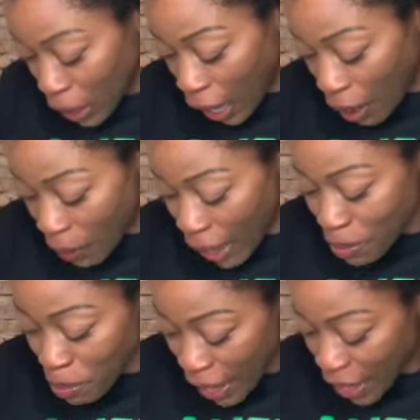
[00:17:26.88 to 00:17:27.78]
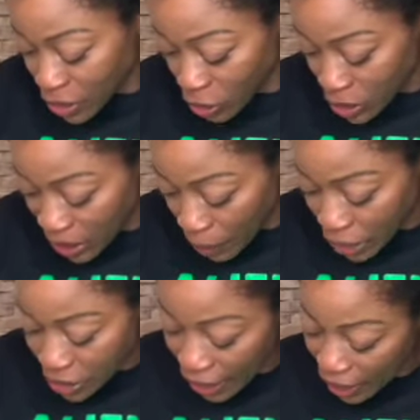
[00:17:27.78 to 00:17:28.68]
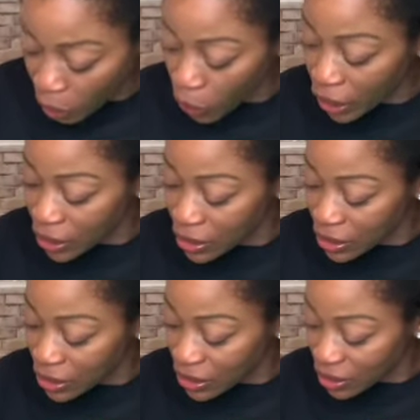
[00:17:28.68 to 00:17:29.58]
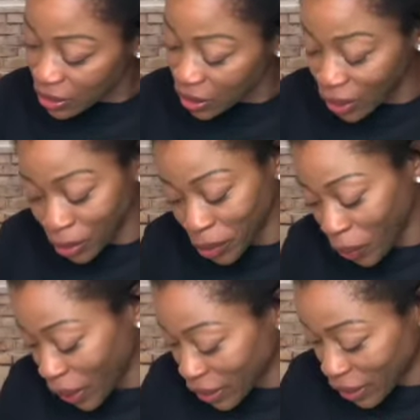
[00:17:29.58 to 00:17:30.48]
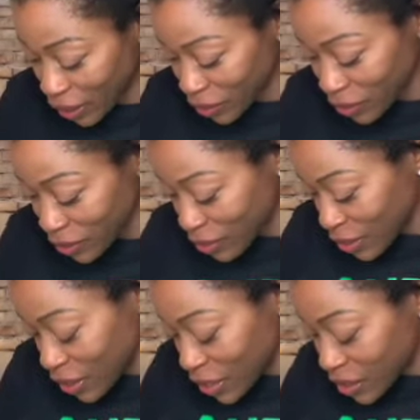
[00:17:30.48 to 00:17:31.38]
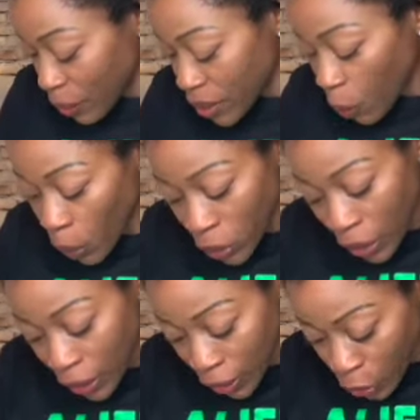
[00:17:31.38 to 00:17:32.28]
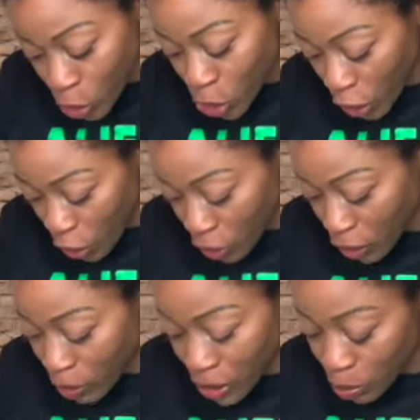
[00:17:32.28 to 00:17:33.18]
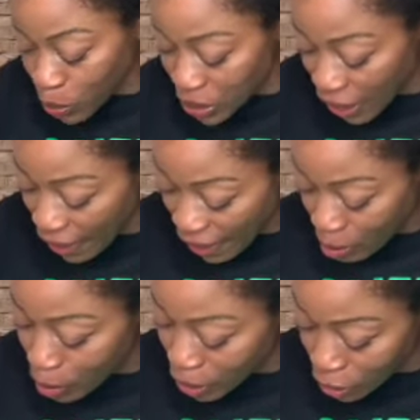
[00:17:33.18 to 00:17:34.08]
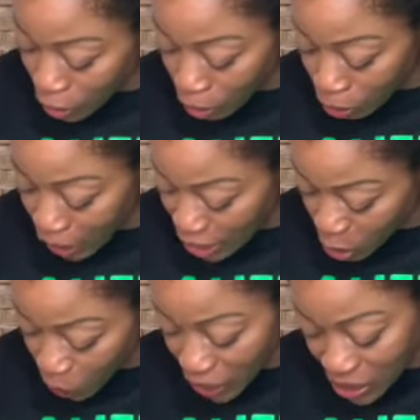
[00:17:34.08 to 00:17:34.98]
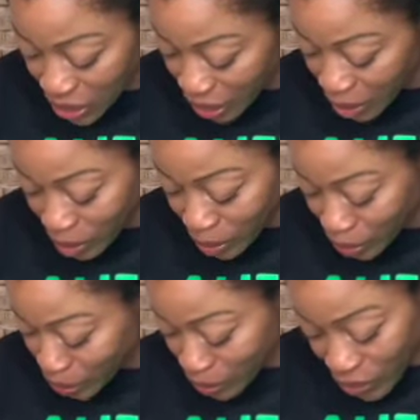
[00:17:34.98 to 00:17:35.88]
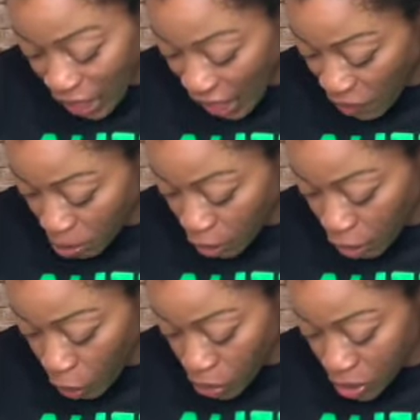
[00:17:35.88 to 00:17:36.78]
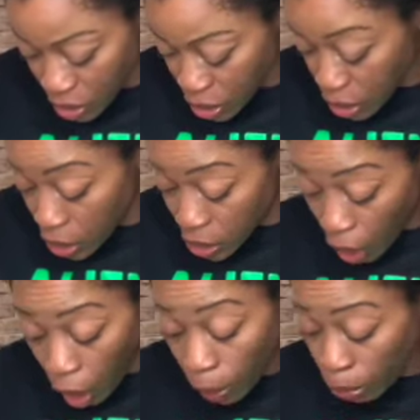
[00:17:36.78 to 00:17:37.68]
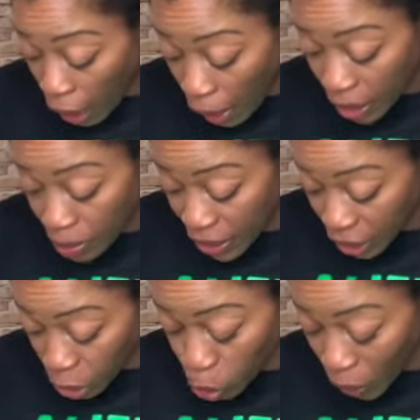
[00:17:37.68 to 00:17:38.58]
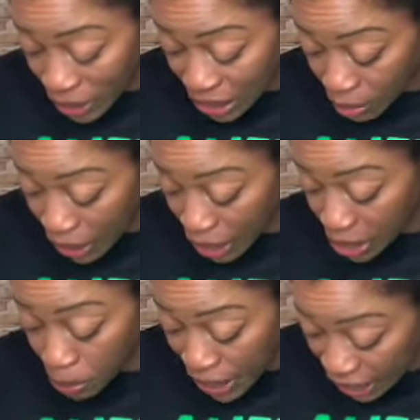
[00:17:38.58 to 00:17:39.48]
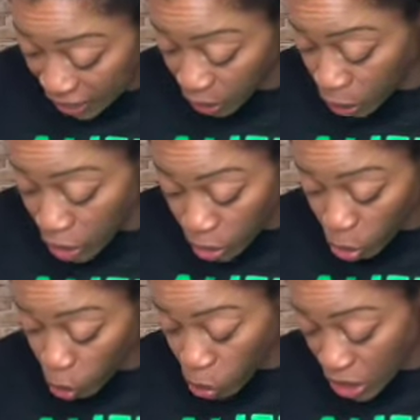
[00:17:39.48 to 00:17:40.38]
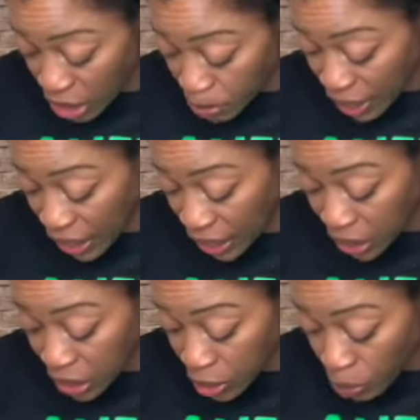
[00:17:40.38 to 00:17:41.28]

might pass on some of the tan ones. Oh, no, I can't. Some of them are looking a little sturdy, but tan. But, you know, when I squeezed them, they gave up the ghost. So I'll probably be here 20 minutes picking through these beans.